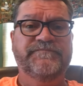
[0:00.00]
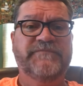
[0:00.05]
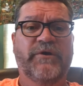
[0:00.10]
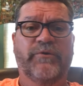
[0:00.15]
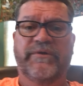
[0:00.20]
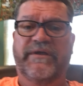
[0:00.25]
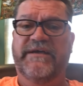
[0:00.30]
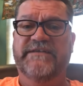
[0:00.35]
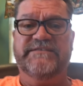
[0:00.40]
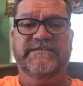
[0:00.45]

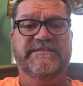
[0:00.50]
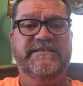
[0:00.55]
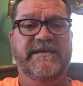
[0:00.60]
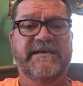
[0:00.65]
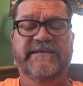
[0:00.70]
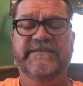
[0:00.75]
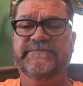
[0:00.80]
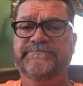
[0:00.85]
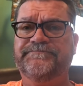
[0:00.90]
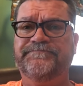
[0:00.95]
Don't
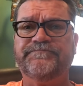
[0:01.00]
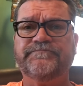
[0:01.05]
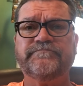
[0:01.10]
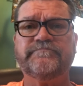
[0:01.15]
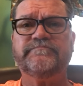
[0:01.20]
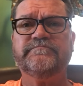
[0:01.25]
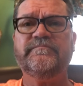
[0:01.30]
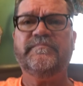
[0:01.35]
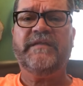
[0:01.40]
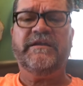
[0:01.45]
hesitate
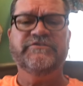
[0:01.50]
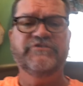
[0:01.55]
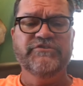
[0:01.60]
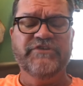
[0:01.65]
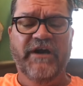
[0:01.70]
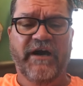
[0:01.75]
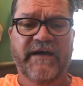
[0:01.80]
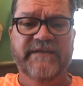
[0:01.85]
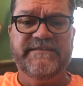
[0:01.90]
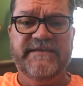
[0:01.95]
to
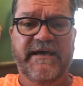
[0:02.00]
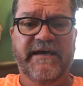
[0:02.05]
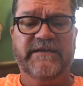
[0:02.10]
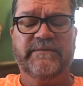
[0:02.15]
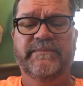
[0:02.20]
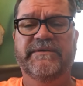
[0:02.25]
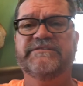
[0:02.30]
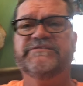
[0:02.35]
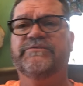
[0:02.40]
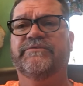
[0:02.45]

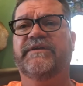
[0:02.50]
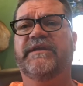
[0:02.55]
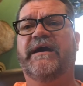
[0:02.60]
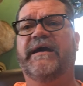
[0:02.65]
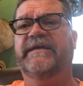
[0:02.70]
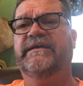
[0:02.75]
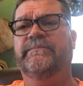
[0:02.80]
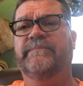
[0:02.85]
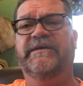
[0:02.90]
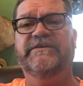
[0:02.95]
contact me so that
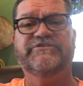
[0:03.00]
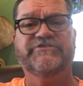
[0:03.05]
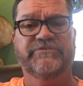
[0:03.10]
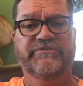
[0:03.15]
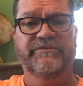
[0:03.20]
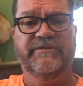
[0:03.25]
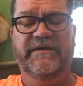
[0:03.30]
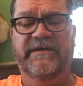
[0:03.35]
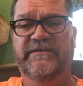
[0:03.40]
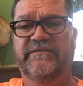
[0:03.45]
I can make
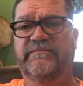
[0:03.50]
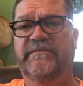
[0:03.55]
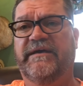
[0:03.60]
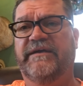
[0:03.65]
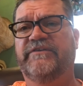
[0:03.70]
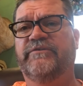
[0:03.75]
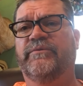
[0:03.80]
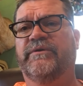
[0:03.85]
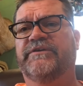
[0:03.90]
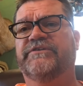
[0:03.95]
sure
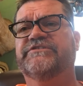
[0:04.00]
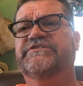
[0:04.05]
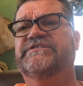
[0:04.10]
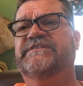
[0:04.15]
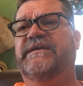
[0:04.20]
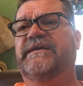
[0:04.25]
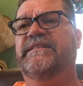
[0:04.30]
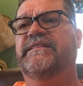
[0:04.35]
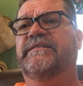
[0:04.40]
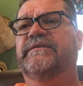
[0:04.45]
that you
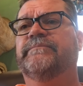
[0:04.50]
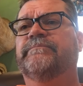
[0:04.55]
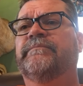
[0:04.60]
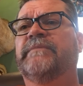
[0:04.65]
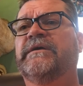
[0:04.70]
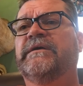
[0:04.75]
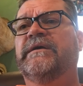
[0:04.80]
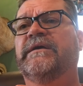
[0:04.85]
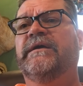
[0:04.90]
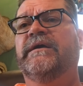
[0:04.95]
understand them.
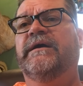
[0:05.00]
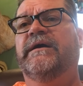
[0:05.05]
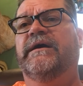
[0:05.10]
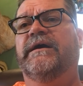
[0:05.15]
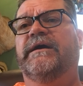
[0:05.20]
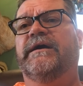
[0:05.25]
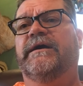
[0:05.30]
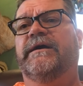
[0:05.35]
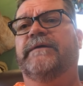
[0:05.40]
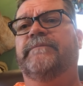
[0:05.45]

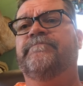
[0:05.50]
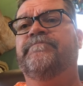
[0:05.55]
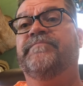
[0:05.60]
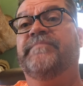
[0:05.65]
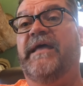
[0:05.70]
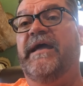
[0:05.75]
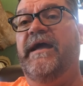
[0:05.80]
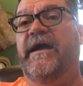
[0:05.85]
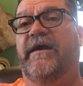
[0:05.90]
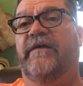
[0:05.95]

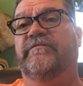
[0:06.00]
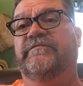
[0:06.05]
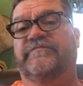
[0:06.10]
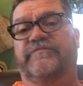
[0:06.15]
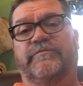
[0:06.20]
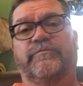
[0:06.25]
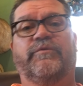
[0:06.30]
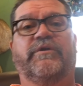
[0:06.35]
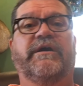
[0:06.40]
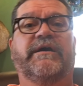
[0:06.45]
Now,
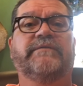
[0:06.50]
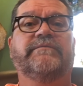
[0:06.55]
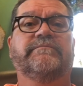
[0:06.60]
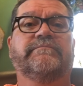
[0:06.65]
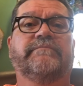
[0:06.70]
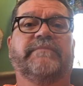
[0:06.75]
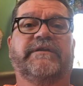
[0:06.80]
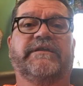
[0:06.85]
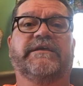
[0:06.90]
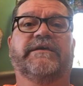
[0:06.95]
for what
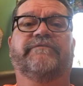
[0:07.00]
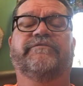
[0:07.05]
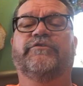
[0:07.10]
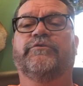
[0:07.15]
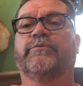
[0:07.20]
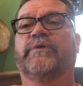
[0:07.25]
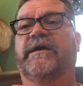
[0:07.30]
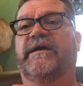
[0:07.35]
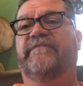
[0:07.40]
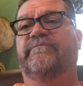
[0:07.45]
many of
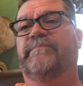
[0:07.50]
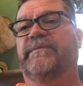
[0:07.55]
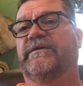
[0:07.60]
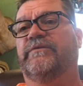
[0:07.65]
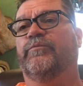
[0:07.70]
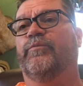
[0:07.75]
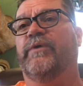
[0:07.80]
you have been